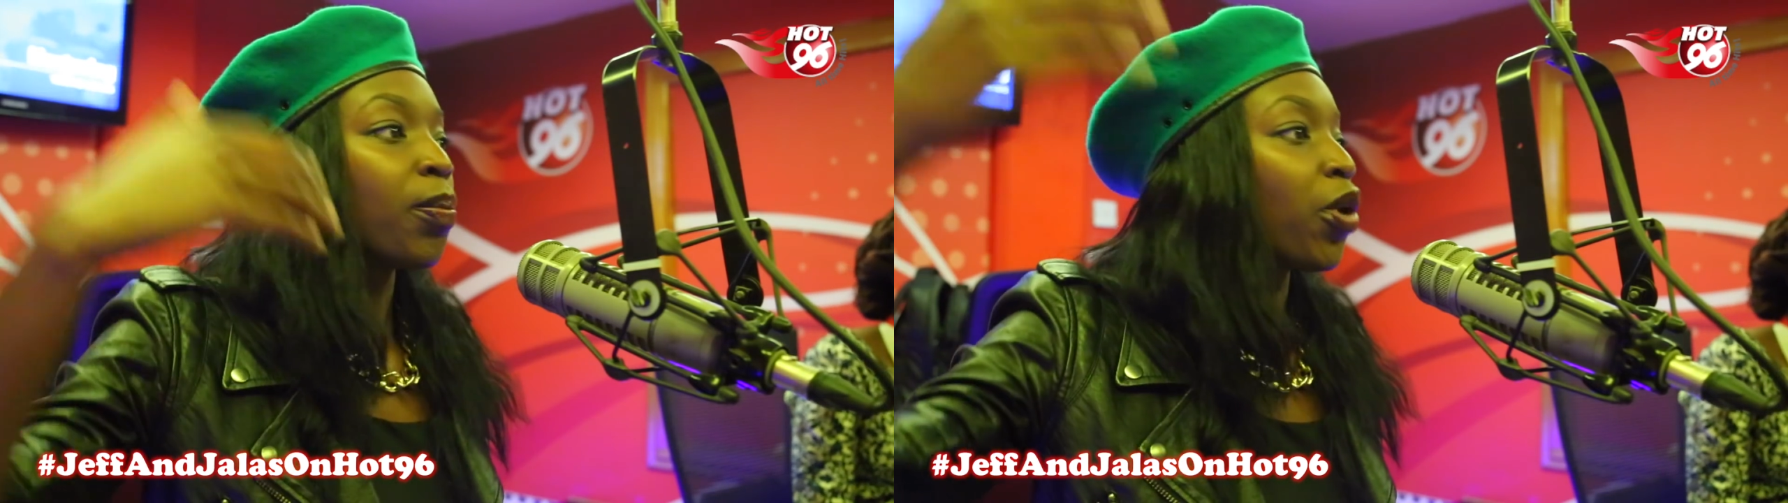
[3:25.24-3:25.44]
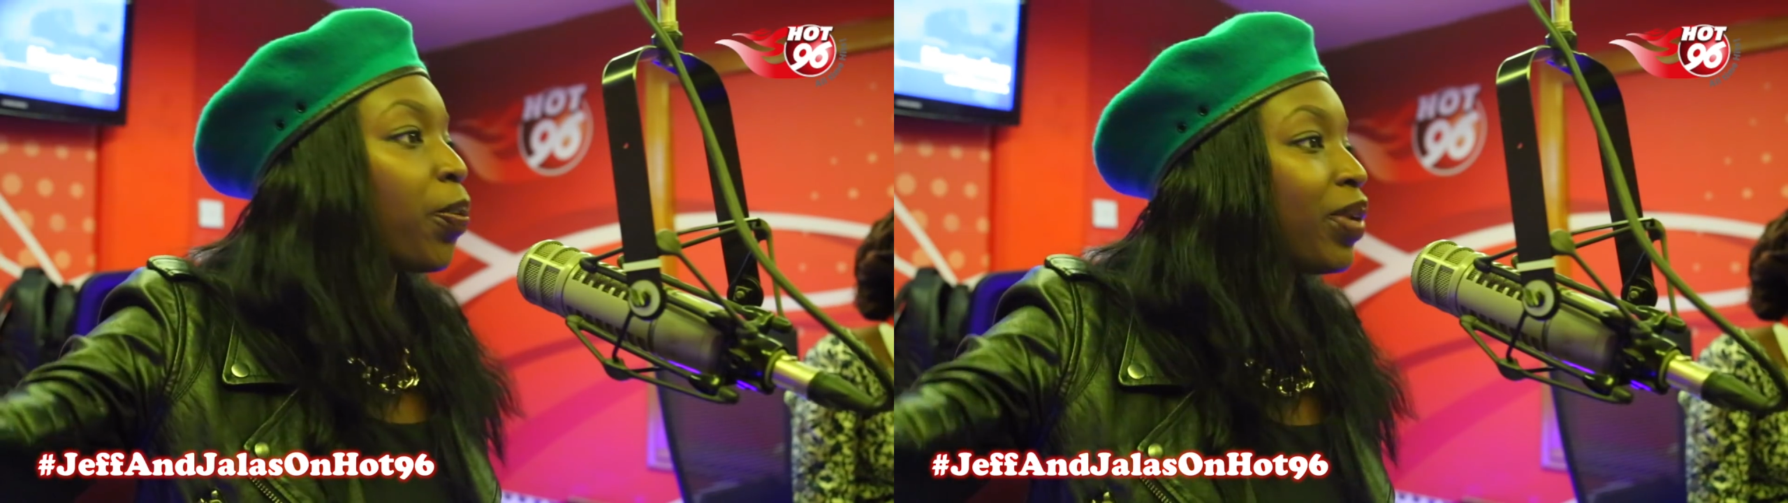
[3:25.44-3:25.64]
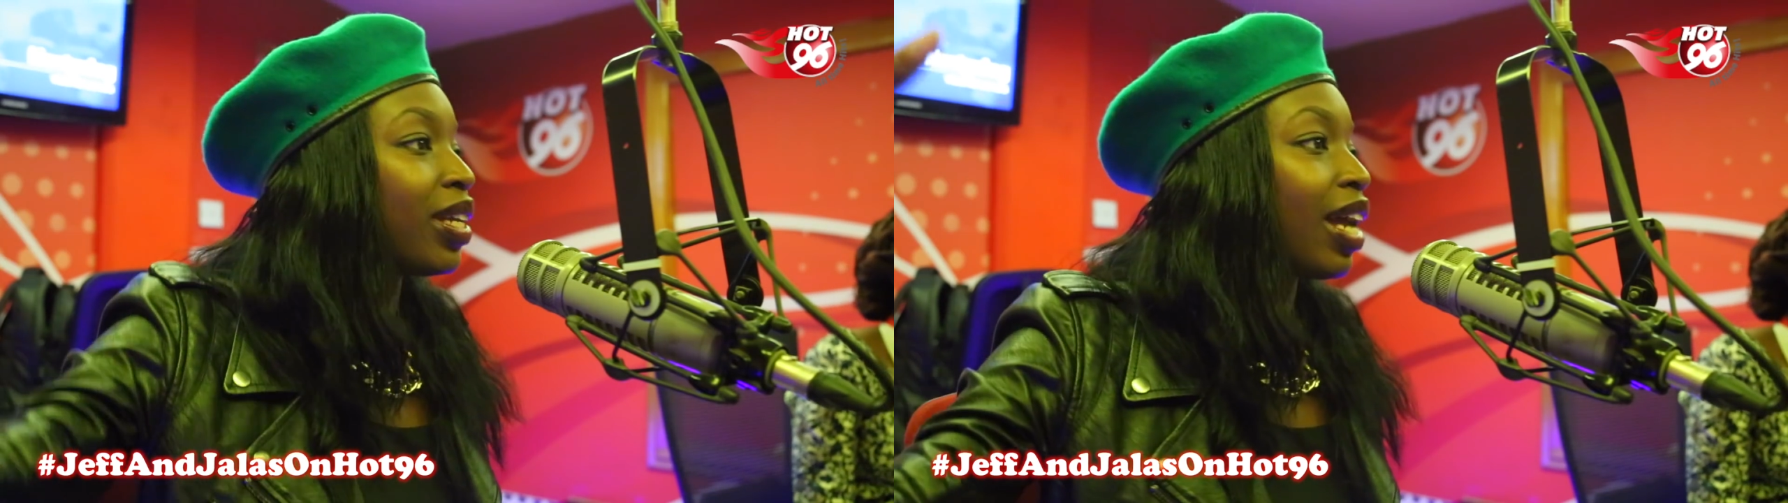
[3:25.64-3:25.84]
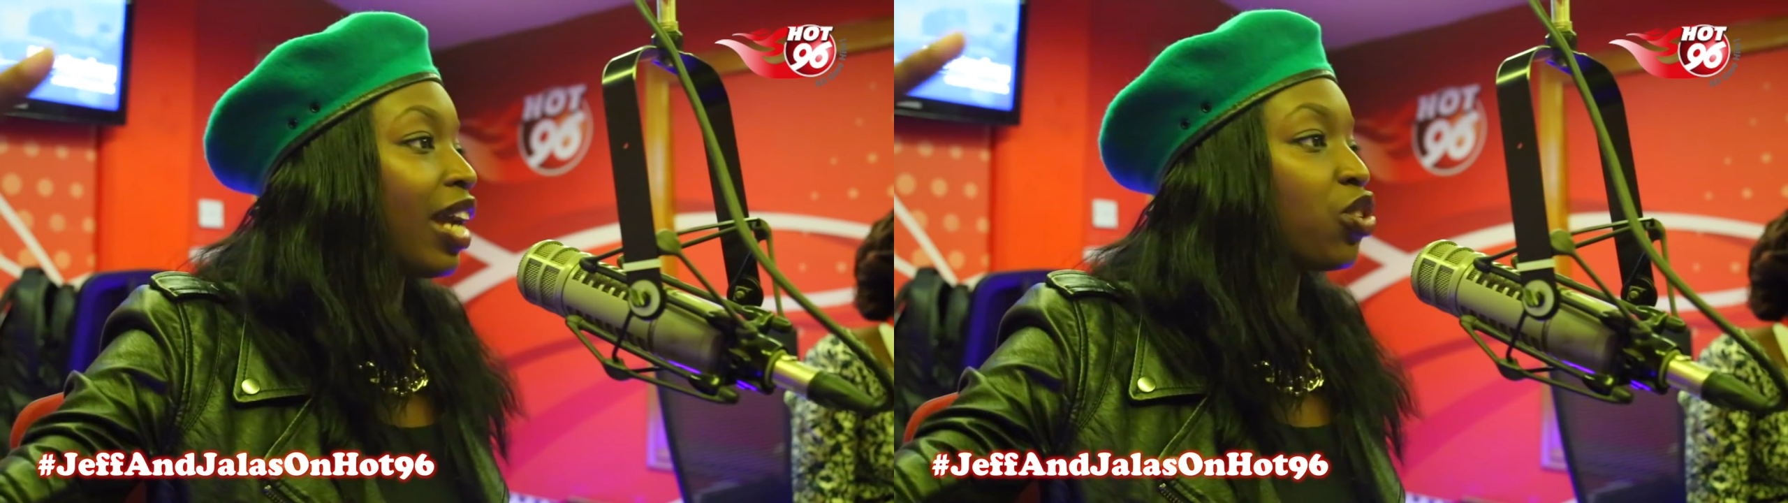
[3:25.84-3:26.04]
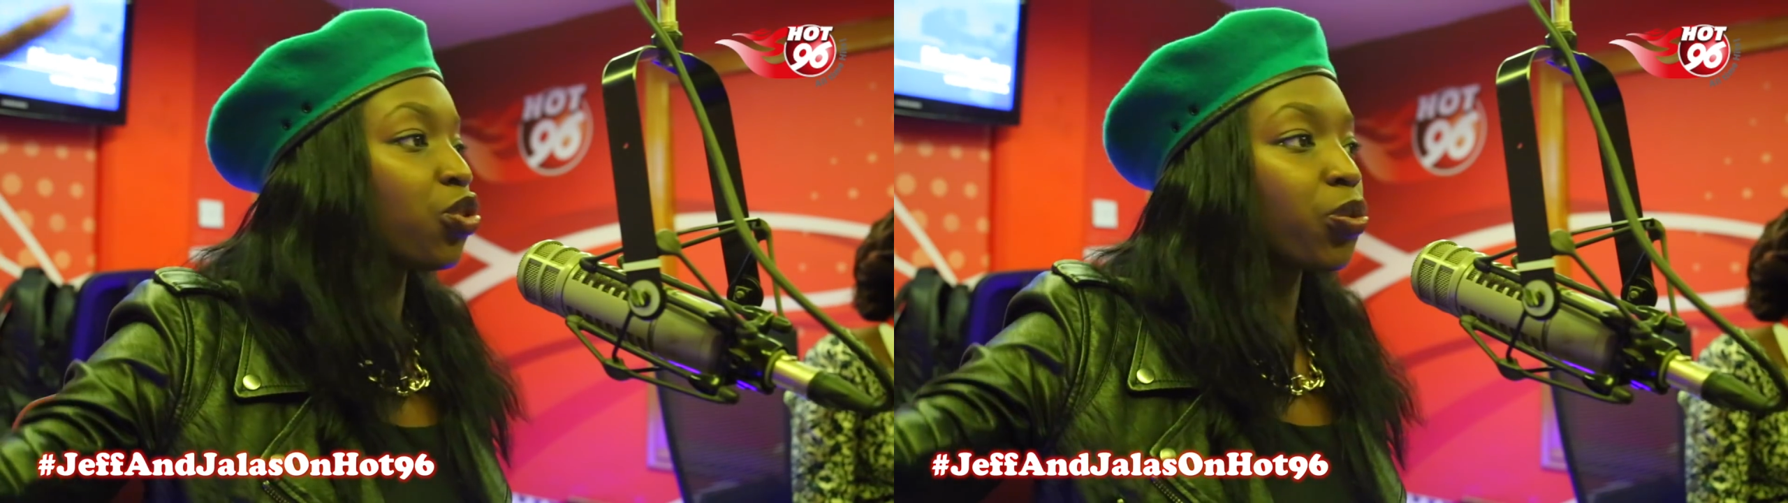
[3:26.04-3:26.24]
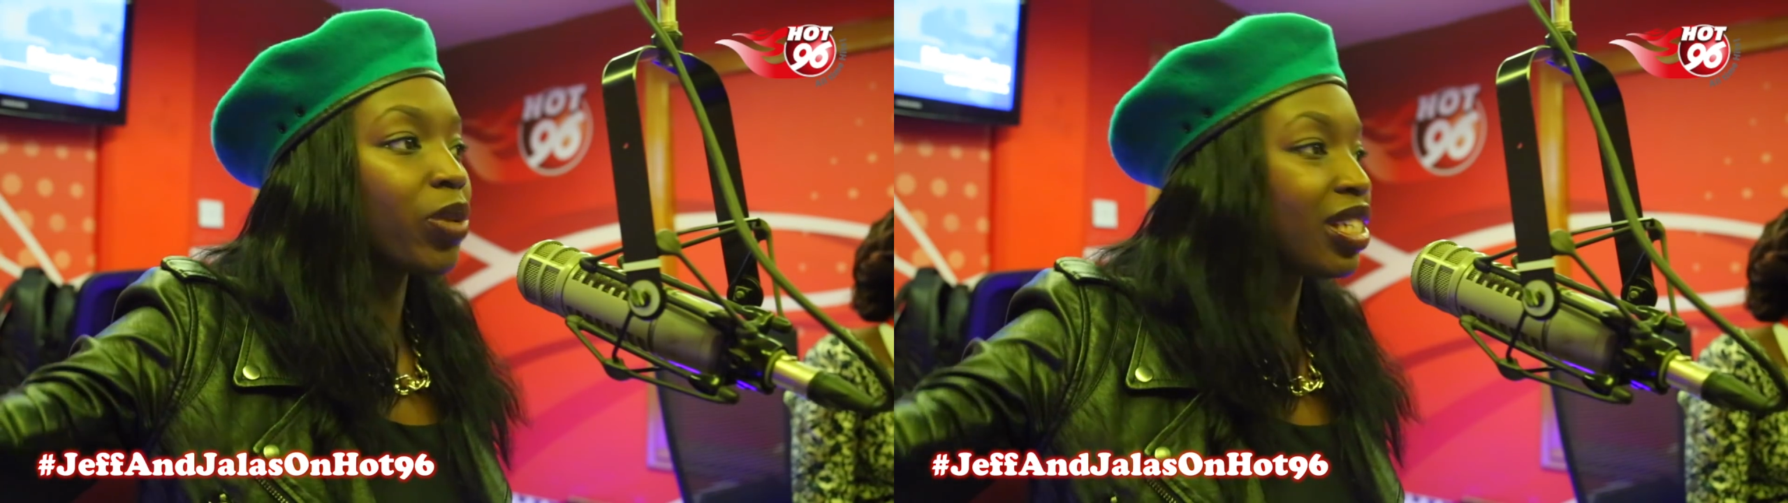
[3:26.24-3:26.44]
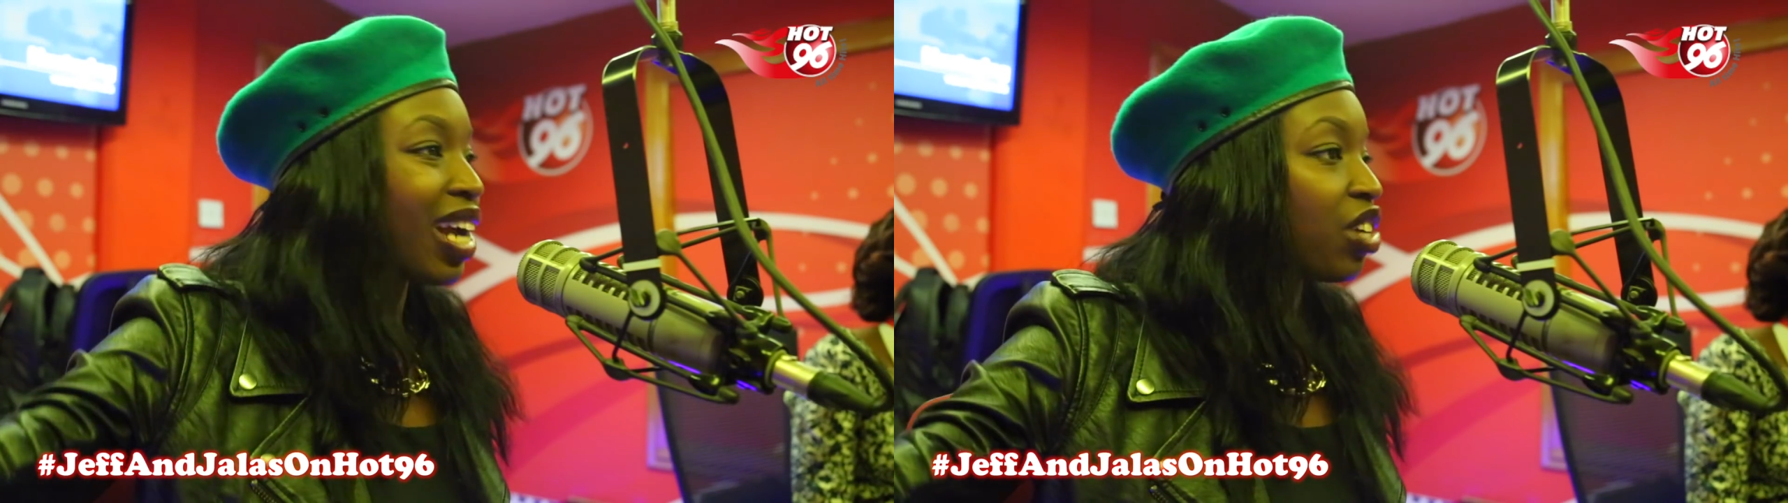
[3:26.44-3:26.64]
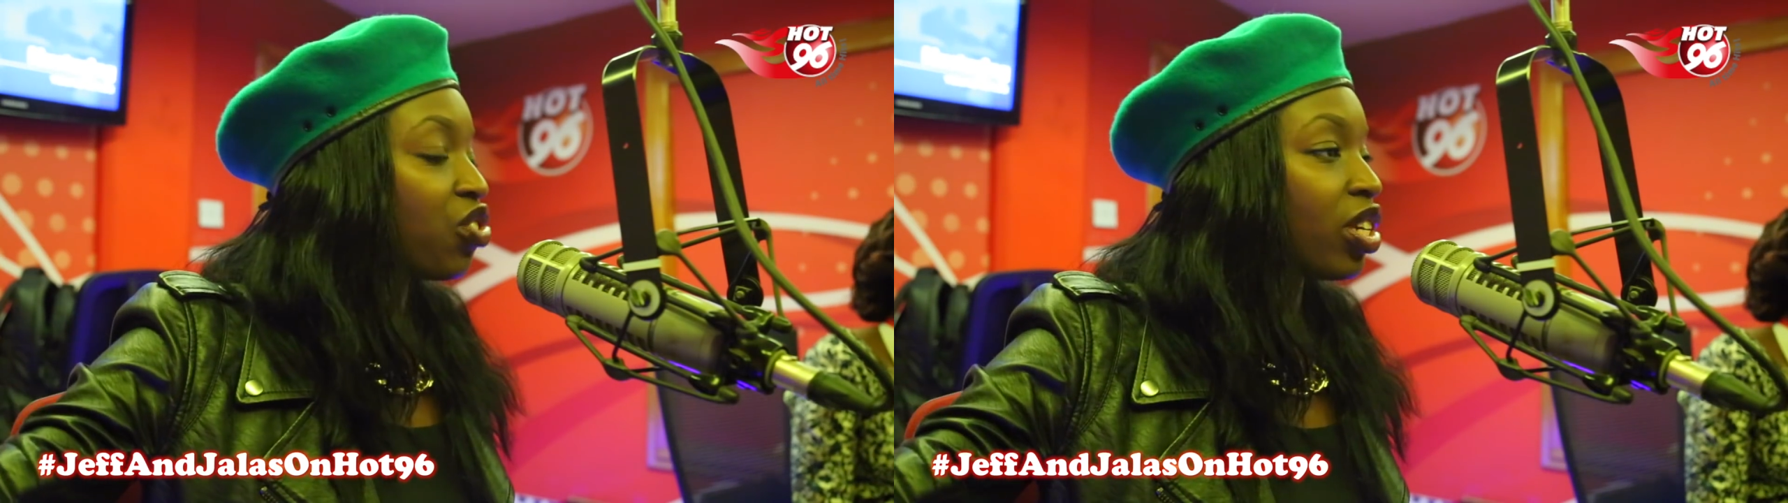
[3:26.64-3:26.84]
pop in, I don't know which
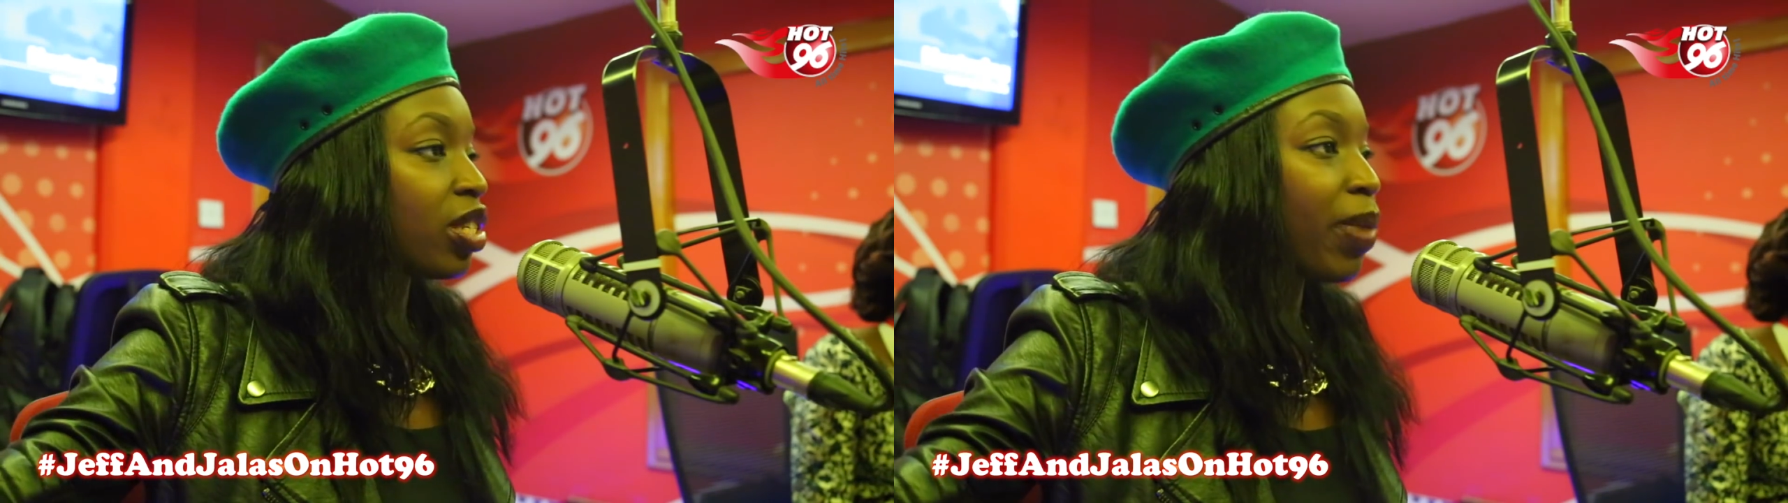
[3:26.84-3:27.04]
countries,